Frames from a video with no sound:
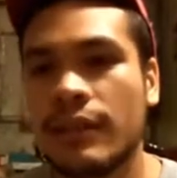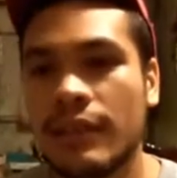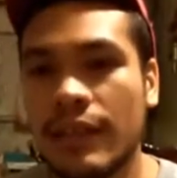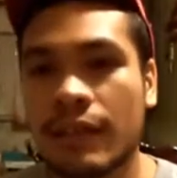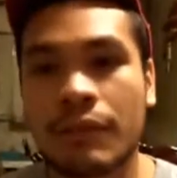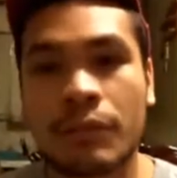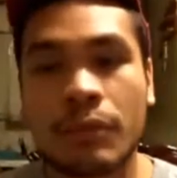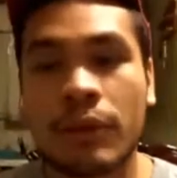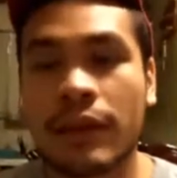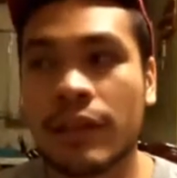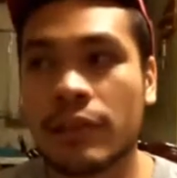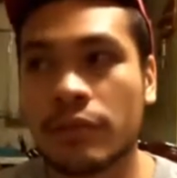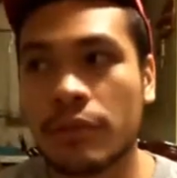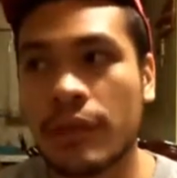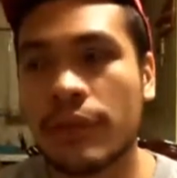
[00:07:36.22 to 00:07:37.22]
They were
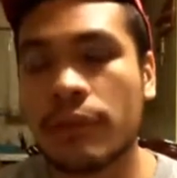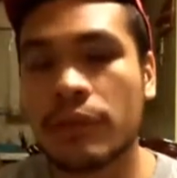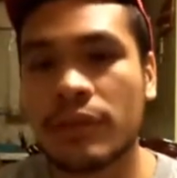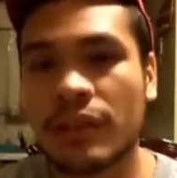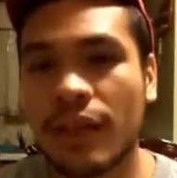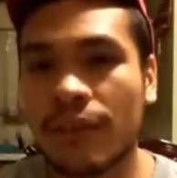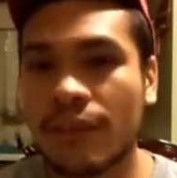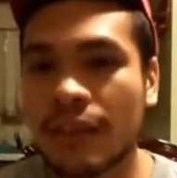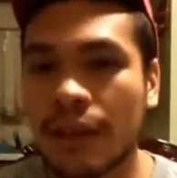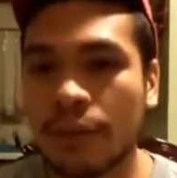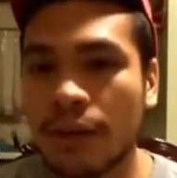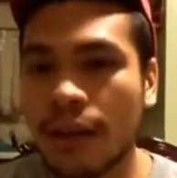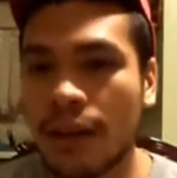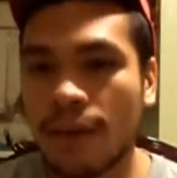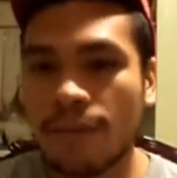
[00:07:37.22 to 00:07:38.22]
working 24/7. They
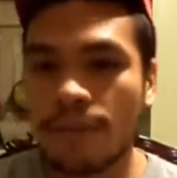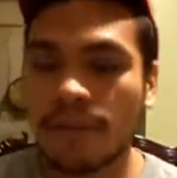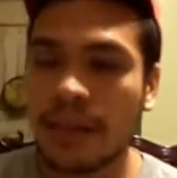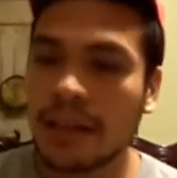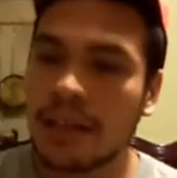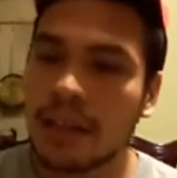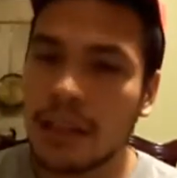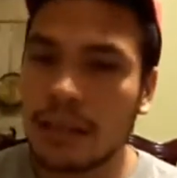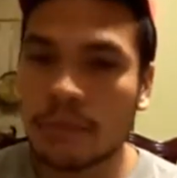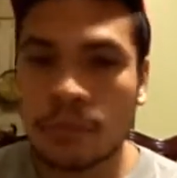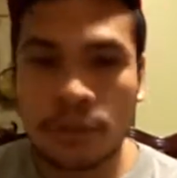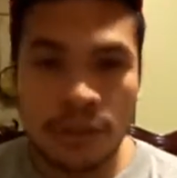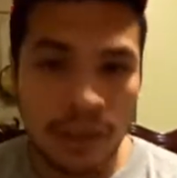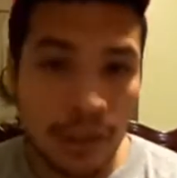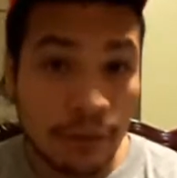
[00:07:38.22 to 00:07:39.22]
would have night
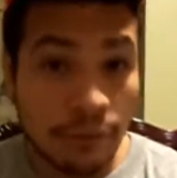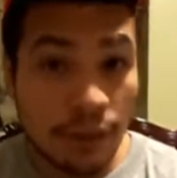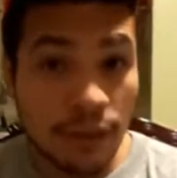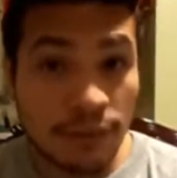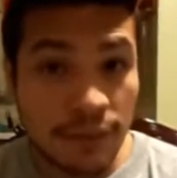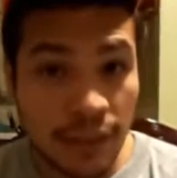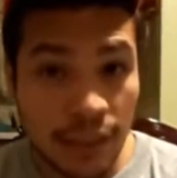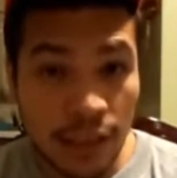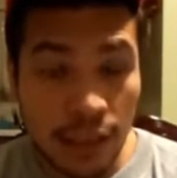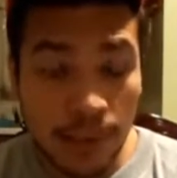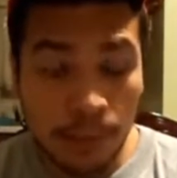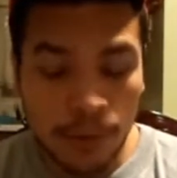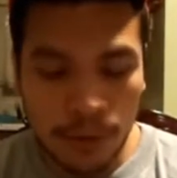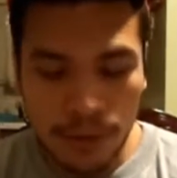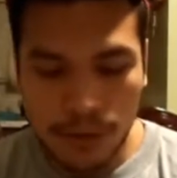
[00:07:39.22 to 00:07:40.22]
laborers, they would have day
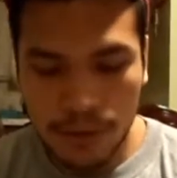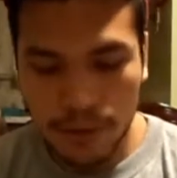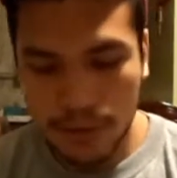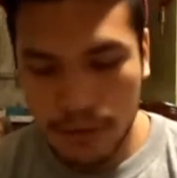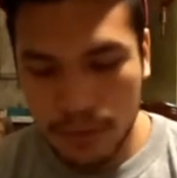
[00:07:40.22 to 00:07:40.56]
laborers.